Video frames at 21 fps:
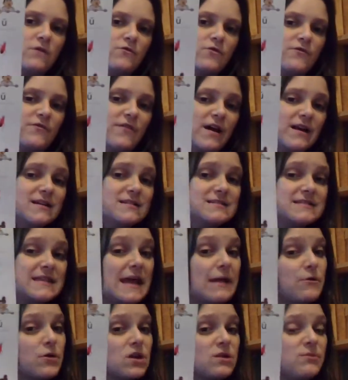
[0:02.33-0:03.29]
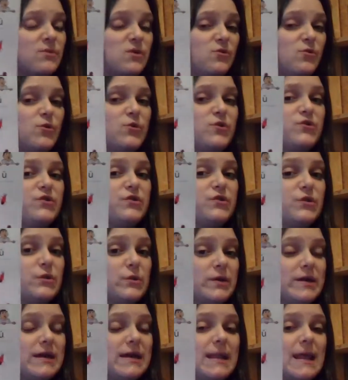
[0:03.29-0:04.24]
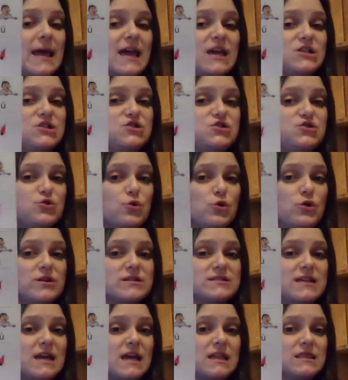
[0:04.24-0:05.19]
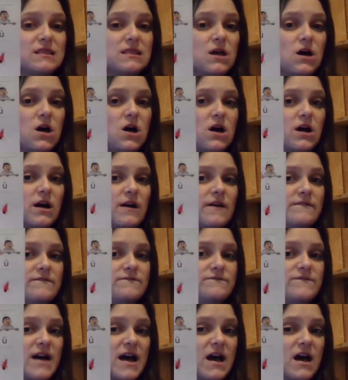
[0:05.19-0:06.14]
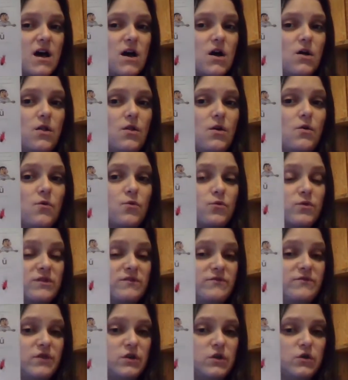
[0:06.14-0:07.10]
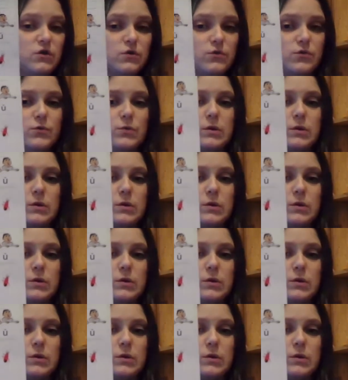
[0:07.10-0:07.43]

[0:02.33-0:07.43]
For phonics today, we're going to be doing a short and long vowel review.